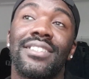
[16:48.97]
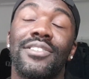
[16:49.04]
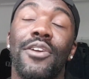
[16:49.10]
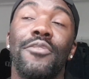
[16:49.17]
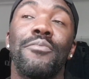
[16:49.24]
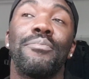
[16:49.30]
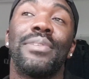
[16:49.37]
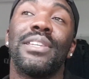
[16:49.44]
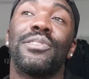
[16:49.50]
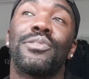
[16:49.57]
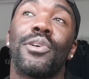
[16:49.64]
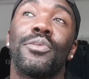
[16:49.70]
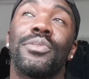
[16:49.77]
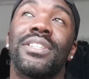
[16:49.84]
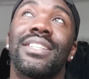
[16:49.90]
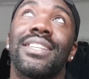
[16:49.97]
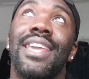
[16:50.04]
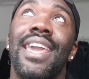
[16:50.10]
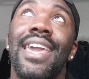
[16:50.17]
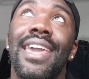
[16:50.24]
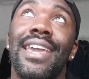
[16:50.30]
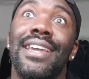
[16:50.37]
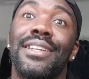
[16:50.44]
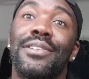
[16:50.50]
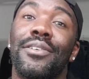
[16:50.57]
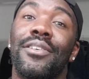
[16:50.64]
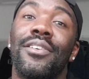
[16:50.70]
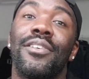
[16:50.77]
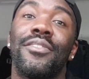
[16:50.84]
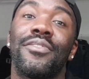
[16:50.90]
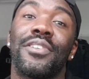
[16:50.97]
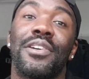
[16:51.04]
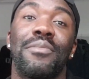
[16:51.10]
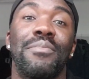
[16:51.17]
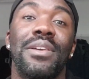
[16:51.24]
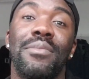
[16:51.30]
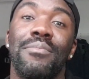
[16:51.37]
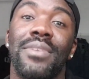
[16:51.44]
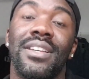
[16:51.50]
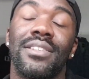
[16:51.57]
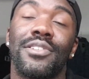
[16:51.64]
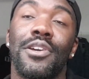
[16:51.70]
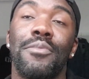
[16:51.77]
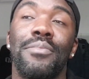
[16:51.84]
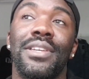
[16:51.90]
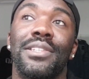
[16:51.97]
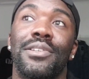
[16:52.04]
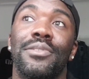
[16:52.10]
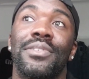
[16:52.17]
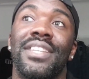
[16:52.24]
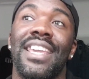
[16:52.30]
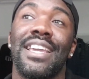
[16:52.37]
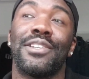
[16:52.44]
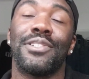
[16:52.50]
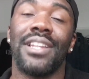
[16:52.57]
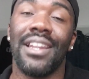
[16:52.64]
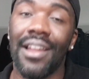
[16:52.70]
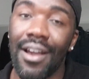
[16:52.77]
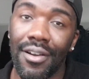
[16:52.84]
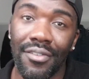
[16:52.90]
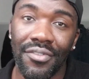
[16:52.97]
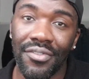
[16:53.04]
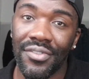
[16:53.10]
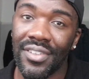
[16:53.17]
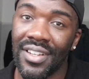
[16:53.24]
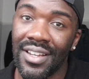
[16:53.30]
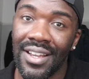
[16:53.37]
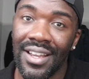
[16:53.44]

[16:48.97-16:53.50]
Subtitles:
don't be so scared of commitment. Don't be so scared to love.